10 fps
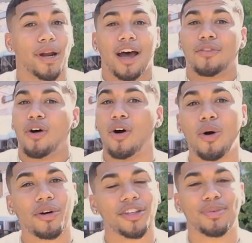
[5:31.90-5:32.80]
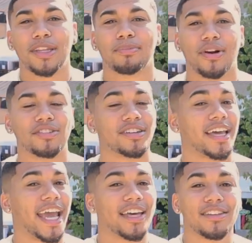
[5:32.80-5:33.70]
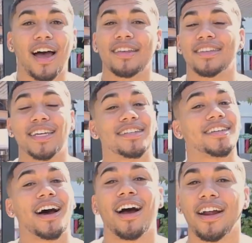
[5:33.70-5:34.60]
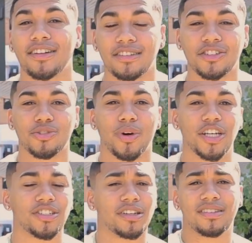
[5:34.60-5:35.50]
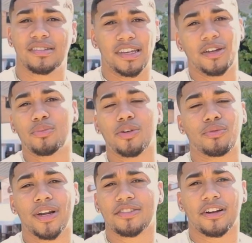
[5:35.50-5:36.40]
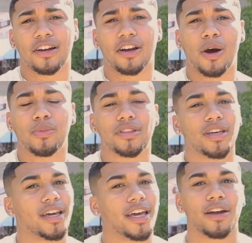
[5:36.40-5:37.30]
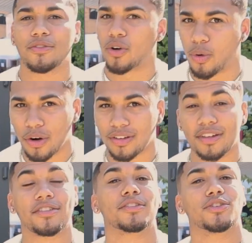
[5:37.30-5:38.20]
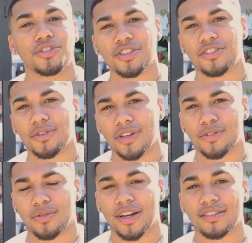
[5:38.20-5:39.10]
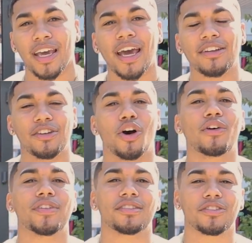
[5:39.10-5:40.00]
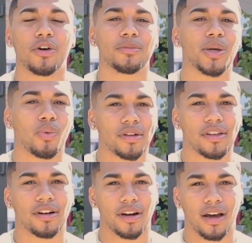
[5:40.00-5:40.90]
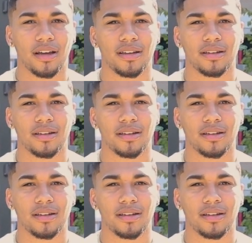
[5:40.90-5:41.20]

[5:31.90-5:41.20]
But I've always been the person to analyze the entire situation, seeing what risks are gonna come with it, and of course the solutions to these risks to know if this is going to be worth it or not.